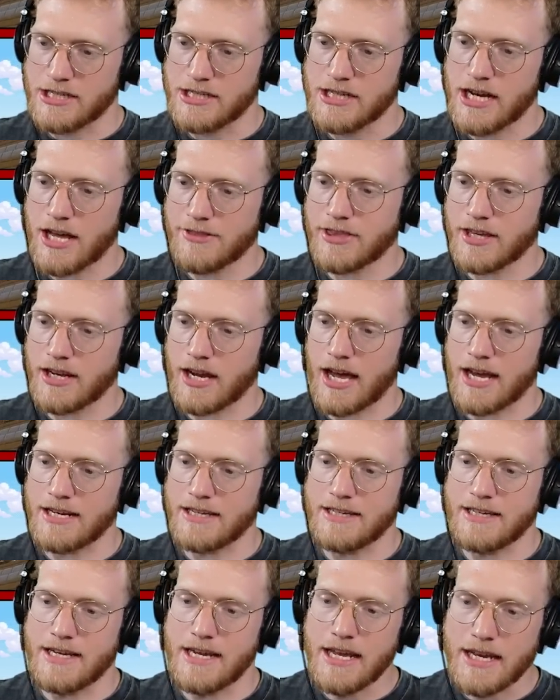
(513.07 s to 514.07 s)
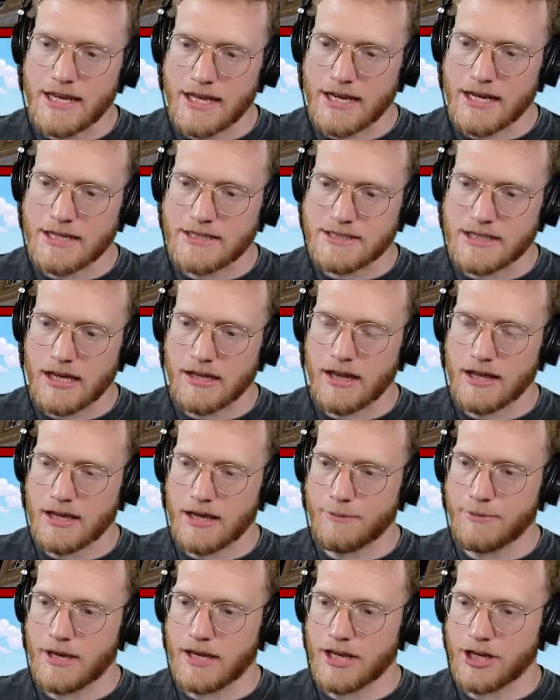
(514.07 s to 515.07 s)
Not that I need it. It's not
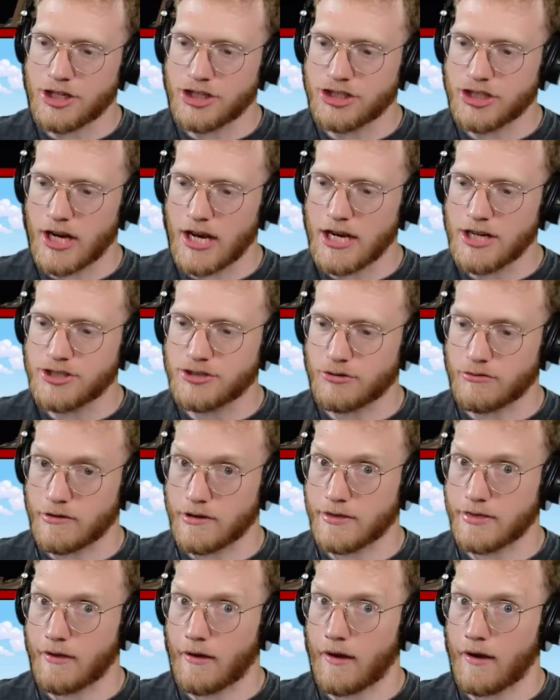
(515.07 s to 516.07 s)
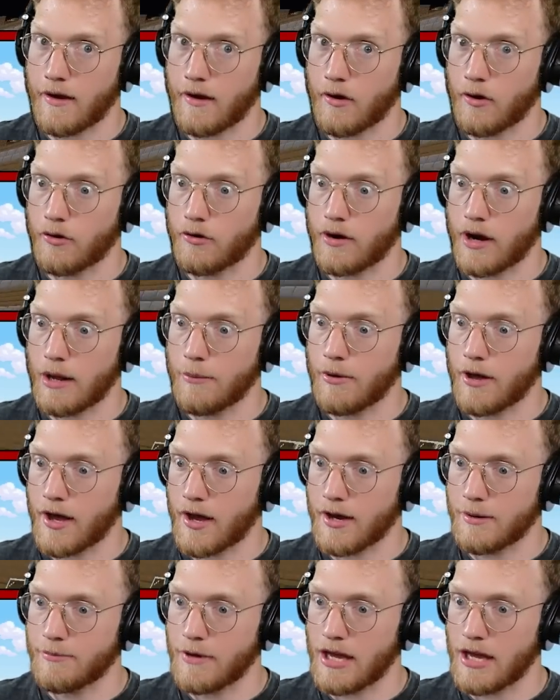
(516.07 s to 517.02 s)
like I'm getting changed or anything, or am I?